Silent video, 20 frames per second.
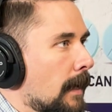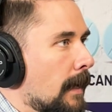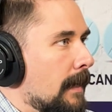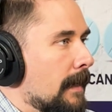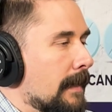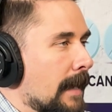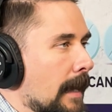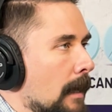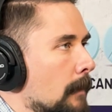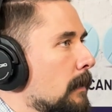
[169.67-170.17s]
And
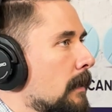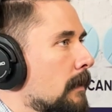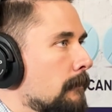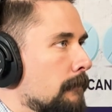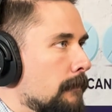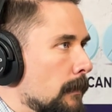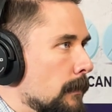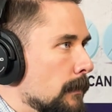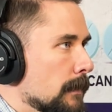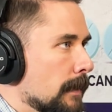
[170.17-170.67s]
it can be
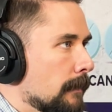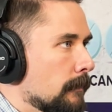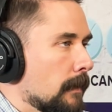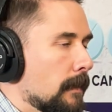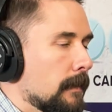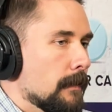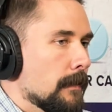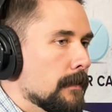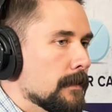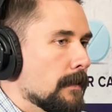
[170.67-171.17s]
confusing,
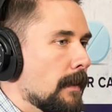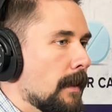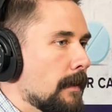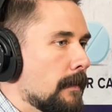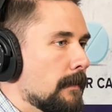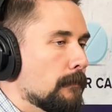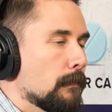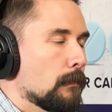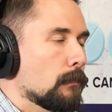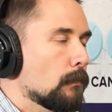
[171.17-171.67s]
right? There's a lot of
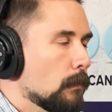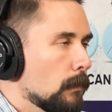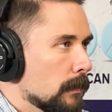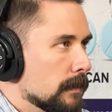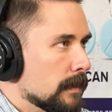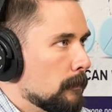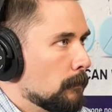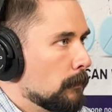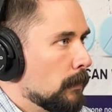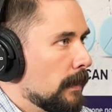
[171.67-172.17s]
different
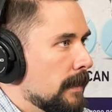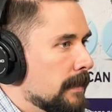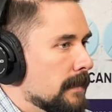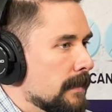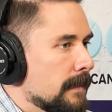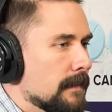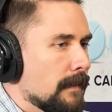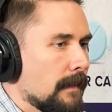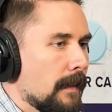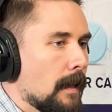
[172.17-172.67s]
rules in
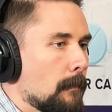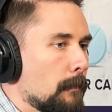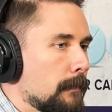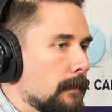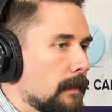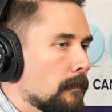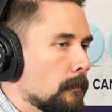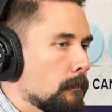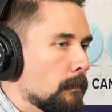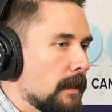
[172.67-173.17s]
places, a lot of
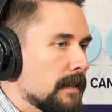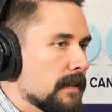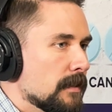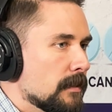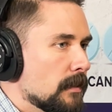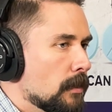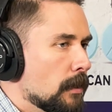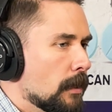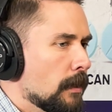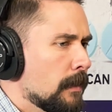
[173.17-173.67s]
different places
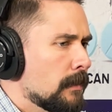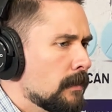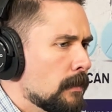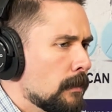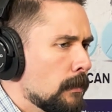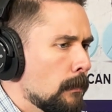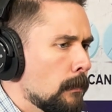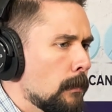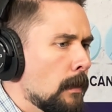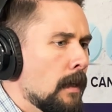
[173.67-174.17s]
to turn
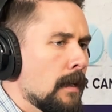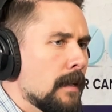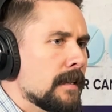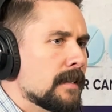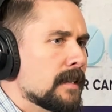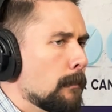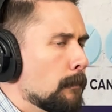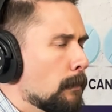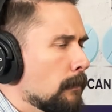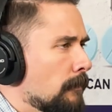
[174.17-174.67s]
to.
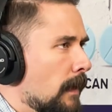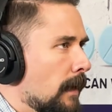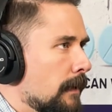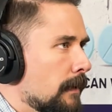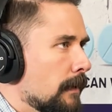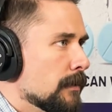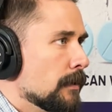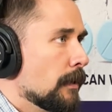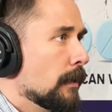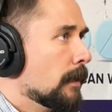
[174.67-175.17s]
Some
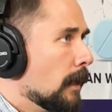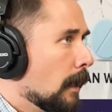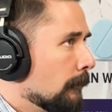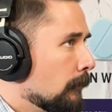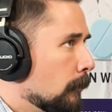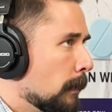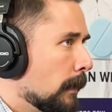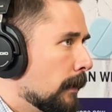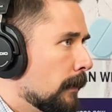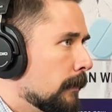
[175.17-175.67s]
providers are
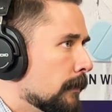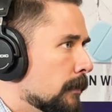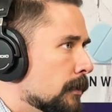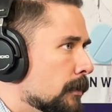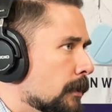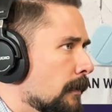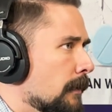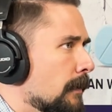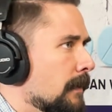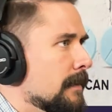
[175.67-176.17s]
covered by your
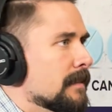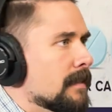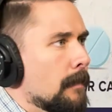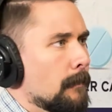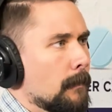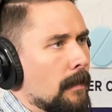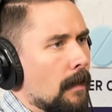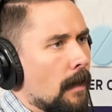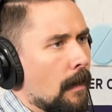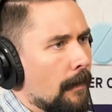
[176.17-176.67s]
insurance,
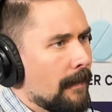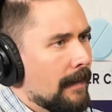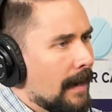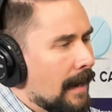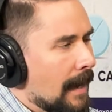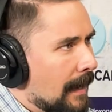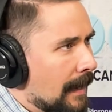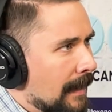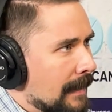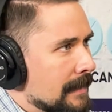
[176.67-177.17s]
some are
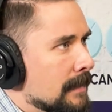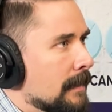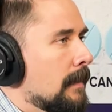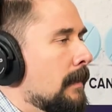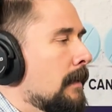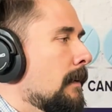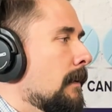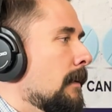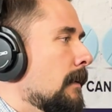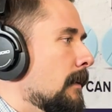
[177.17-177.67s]
not.
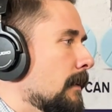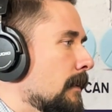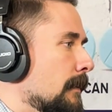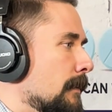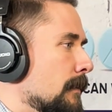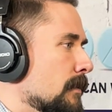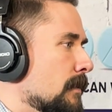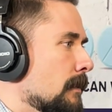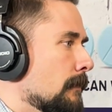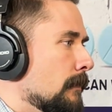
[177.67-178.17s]

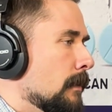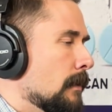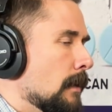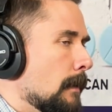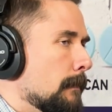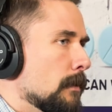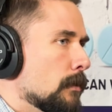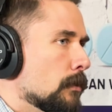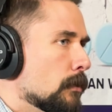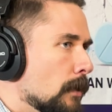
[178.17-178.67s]
There's different
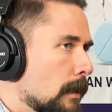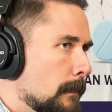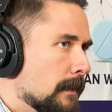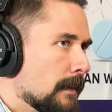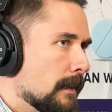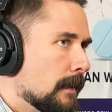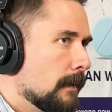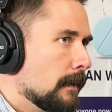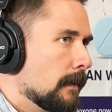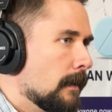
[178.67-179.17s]
types of treatment
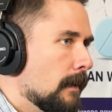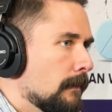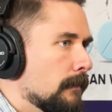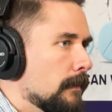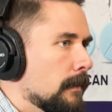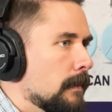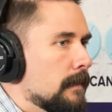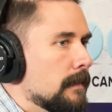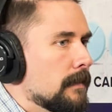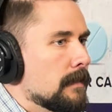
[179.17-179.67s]
that are
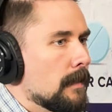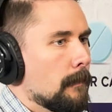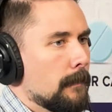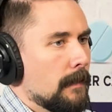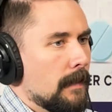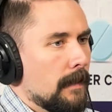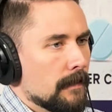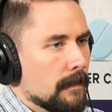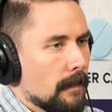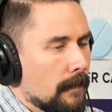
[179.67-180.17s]
covered, some
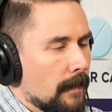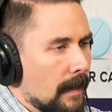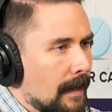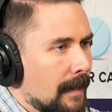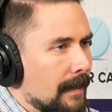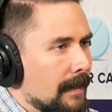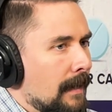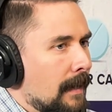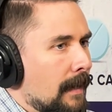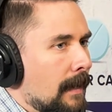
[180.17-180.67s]
things are
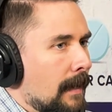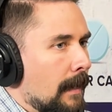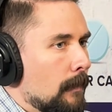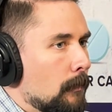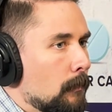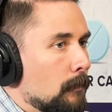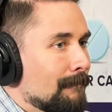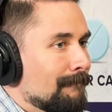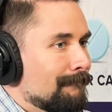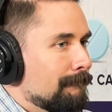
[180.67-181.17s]
not.
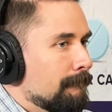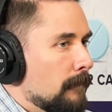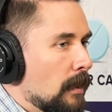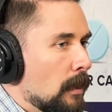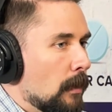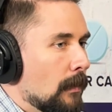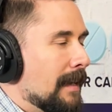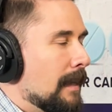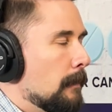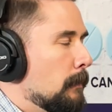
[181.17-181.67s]
And,
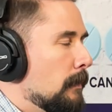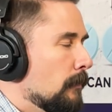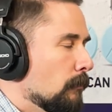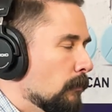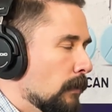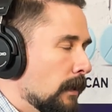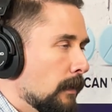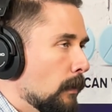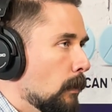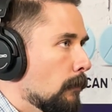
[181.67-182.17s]
it can be
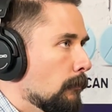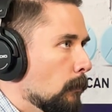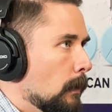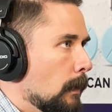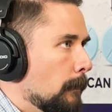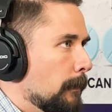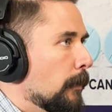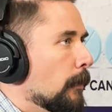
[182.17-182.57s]
really overwhelming.